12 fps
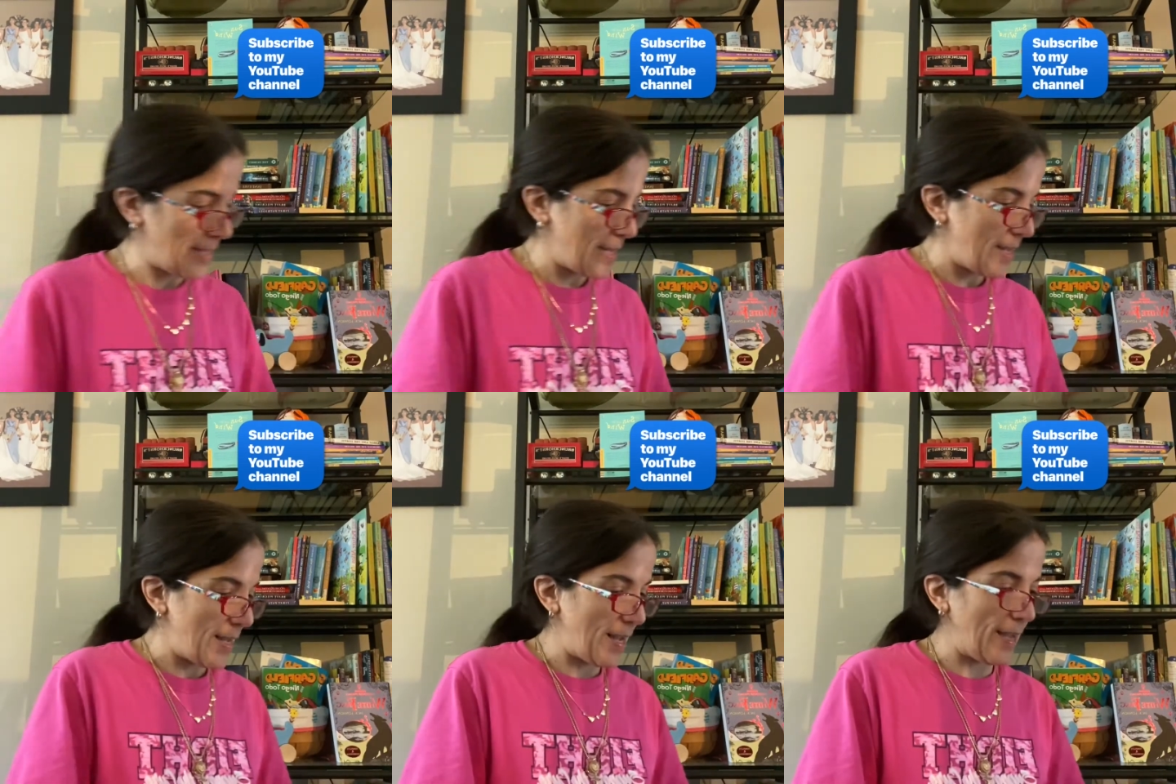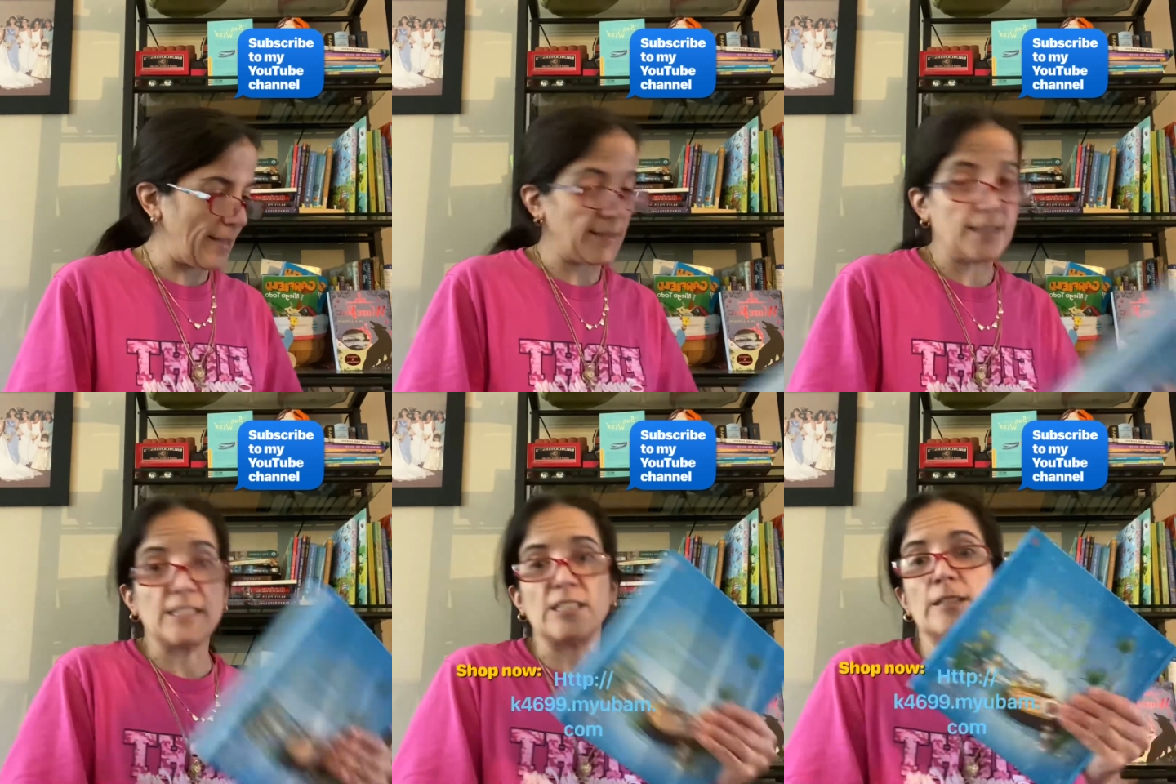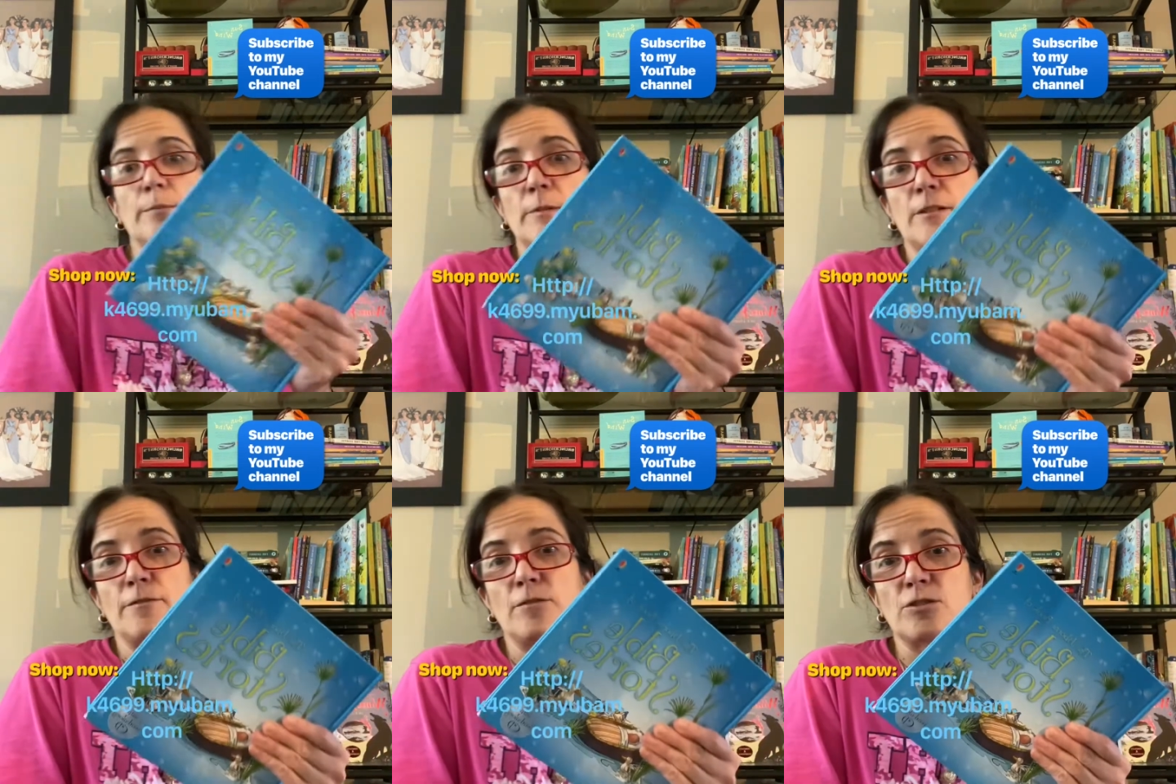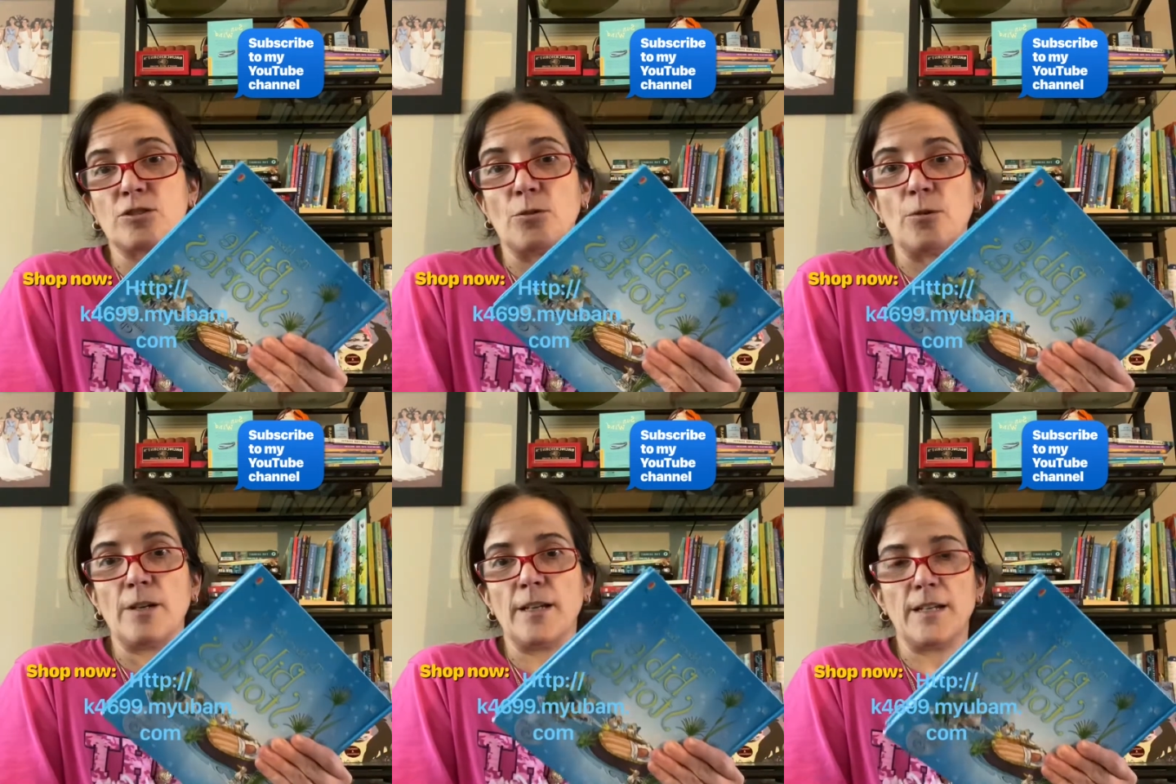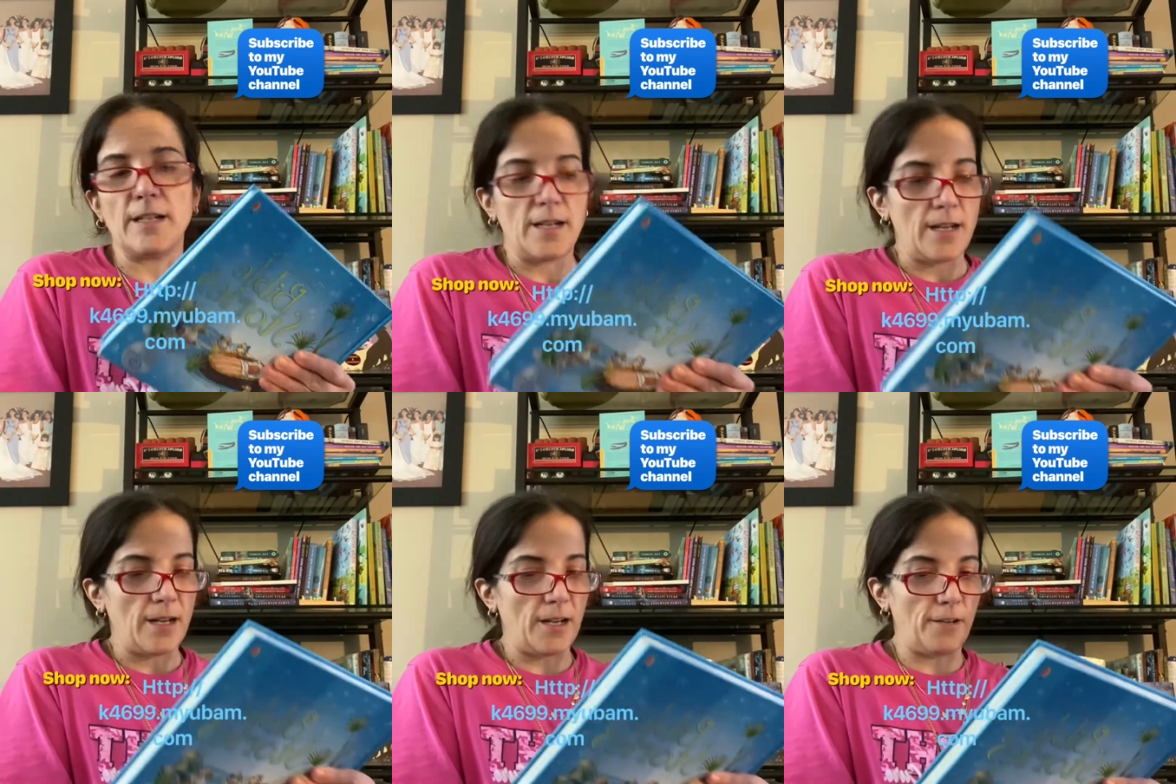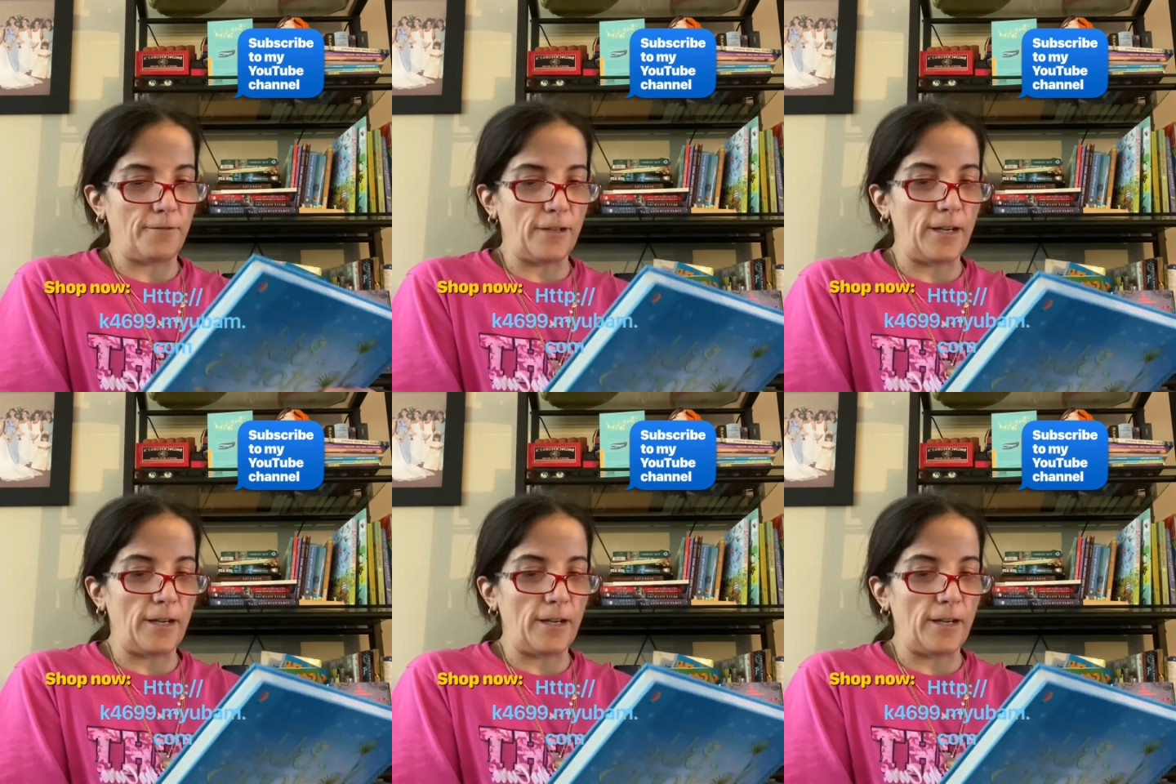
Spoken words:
And this is a beautiful story of